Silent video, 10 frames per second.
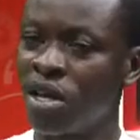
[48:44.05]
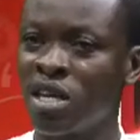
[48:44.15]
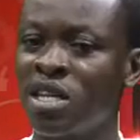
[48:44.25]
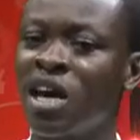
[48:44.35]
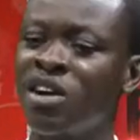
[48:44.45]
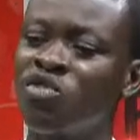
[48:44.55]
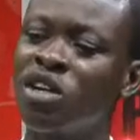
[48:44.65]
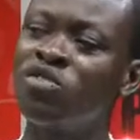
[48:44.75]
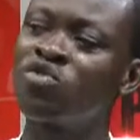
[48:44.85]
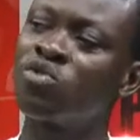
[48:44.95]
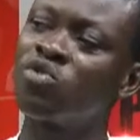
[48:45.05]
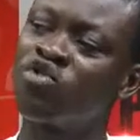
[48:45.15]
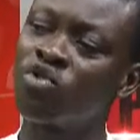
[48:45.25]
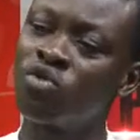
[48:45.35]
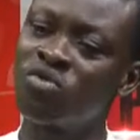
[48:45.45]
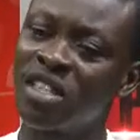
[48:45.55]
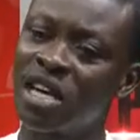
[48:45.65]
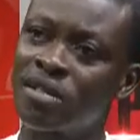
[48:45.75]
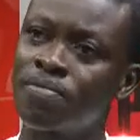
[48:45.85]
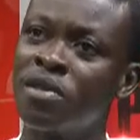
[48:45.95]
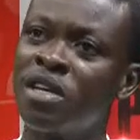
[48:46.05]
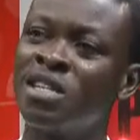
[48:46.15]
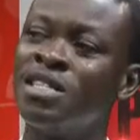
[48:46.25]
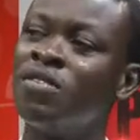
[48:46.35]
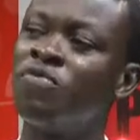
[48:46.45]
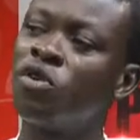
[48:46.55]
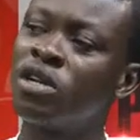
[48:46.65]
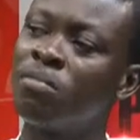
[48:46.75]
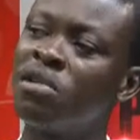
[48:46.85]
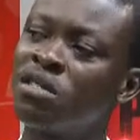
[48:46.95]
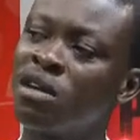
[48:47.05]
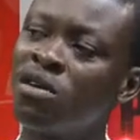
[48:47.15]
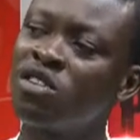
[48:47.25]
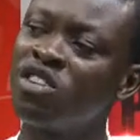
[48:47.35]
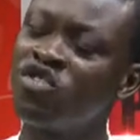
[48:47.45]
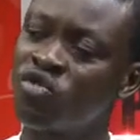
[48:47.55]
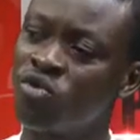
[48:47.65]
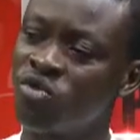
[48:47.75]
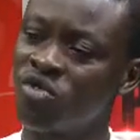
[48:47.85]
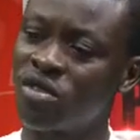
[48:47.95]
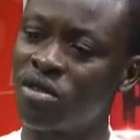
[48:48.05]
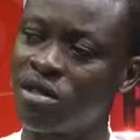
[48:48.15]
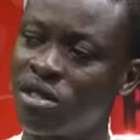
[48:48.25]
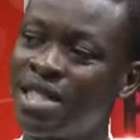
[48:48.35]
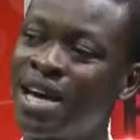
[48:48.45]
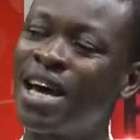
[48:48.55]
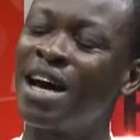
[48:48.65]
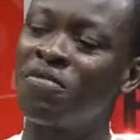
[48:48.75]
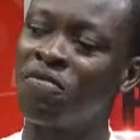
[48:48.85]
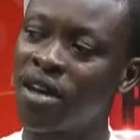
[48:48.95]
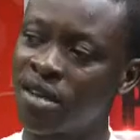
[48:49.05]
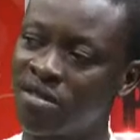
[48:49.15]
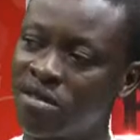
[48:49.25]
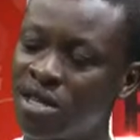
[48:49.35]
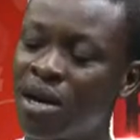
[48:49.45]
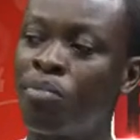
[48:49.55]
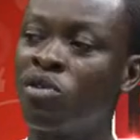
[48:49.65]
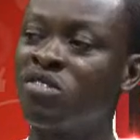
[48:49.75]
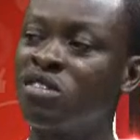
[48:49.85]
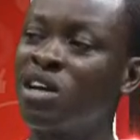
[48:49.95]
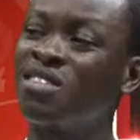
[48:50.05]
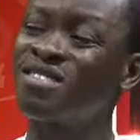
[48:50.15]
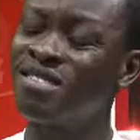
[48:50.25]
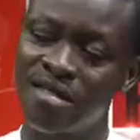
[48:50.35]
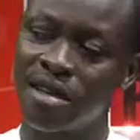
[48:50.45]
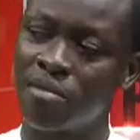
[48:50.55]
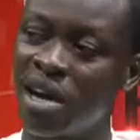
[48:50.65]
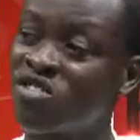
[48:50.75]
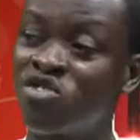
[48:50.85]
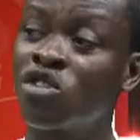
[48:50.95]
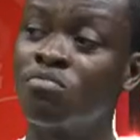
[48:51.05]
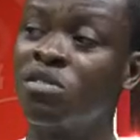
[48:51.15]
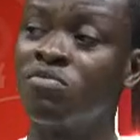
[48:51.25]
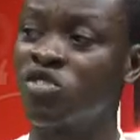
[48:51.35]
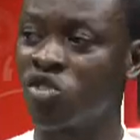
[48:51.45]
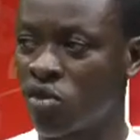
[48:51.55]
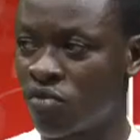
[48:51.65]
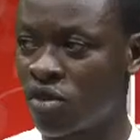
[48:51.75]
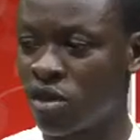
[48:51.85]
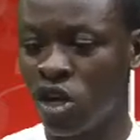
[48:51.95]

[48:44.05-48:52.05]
it actually shows that the fundamental issues that affect their political system has not been resolved.